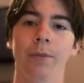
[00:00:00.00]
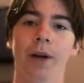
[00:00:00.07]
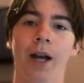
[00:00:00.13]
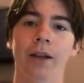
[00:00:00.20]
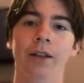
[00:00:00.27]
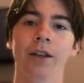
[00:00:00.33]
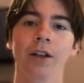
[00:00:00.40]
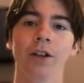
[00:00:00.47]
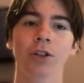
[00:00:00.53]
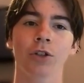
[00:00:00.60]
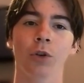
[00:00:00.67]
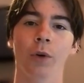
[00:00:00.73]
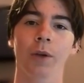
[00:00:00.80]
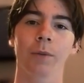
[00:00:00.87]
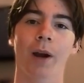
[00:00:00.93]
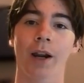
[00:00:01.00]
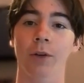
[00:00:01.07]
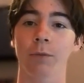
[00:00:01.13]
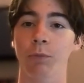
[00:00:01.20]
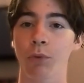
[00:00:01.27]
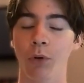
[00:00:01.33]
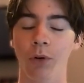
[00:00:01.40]
back, slowing my
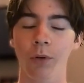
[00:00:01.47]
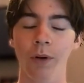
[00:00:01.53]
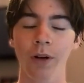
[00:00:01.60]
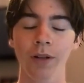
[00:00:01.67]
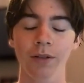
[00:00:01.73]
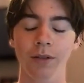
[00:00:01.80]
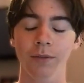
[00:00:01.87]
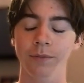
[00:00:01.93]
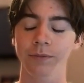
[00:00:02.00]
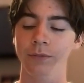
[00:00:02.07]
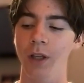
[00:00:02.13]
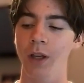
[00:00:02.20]
progress.